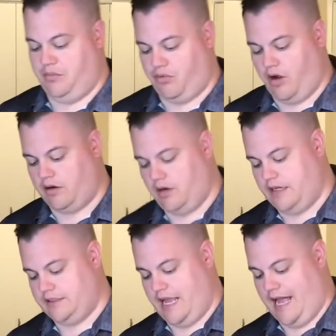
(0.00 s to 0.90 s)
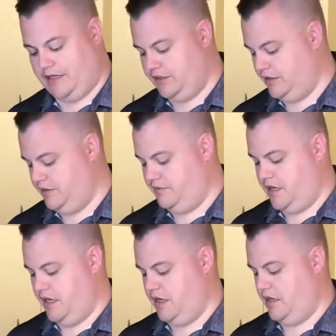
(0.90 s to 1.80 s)
progress, actions that you've
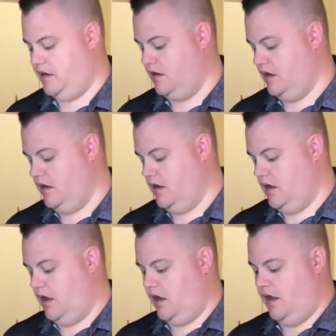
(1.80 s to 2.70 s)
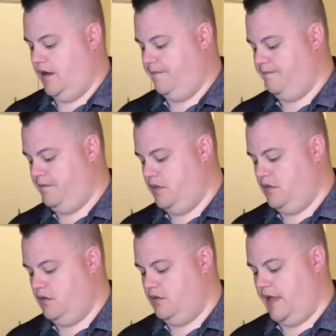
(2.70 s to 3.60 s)
taken,
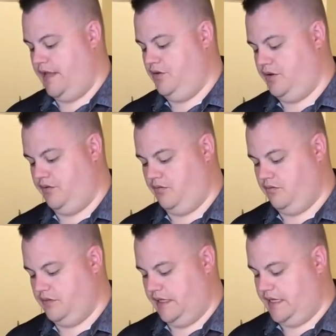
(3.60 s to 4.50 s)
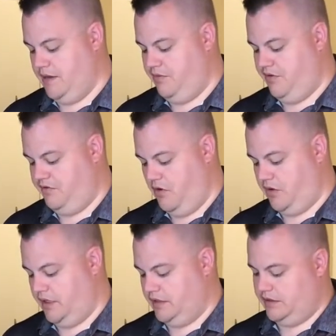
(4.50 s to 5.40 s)
that keep you
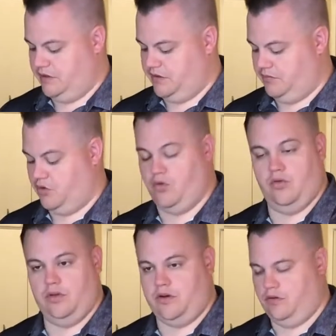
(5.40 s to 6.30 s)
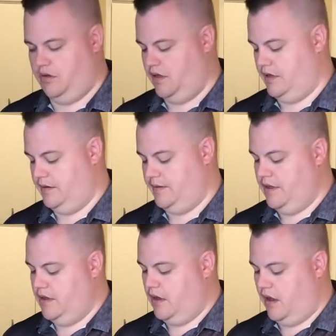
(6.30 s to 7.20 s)
focused. There's some cool little
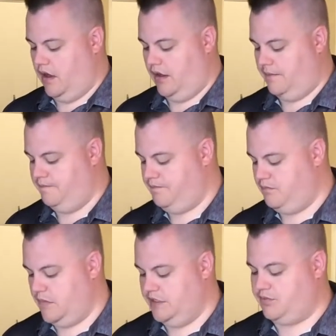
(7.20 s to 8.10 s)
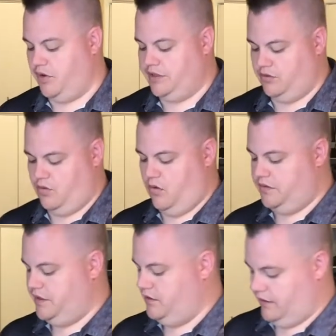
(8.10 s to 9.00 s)
inspirational
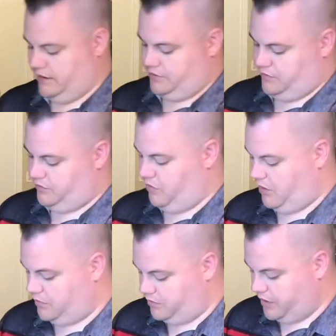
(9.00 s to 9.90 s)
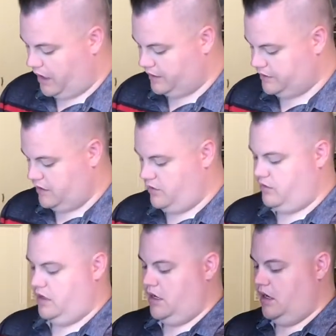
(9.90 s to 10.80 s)
quotes here, like this one's from Pablo
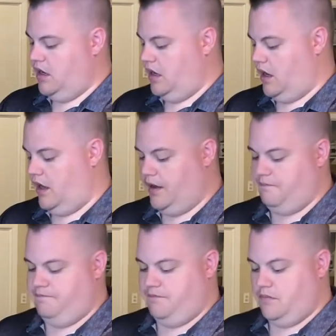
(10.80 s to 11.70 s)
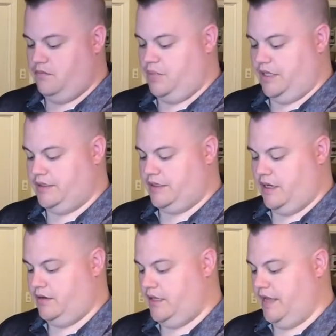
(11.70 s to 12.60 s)
Picasso.
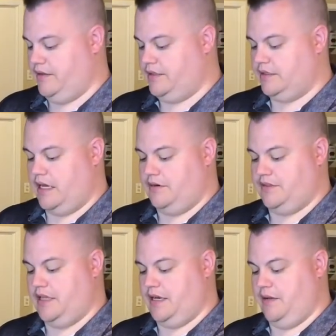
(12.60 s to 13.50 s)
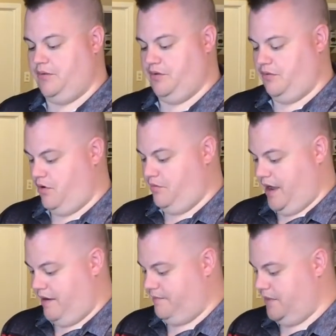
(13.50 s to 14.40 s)
Yeah, this is kind of setting up your
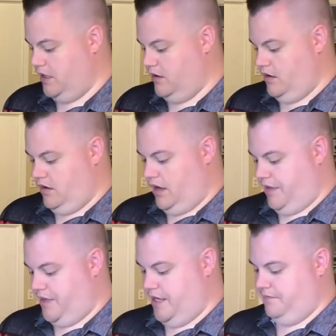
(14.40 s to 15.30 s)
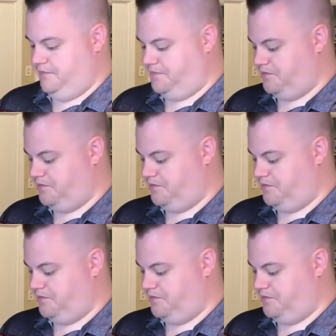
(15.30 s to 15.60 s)
roadmap. And then